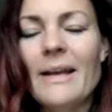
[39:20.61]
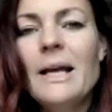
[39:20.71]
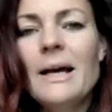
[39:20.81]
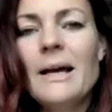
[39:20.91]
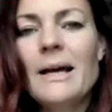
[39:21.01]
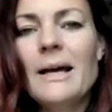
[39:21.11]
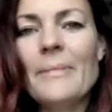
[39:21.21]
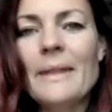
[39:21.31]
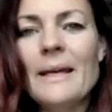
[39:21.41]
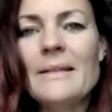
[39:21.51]

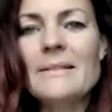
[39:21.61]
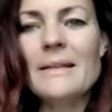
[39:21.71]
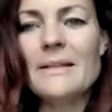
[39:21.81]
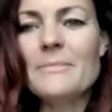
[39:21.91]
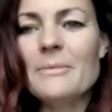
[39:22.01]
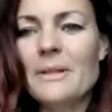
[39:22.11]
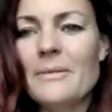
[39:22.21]
I desperately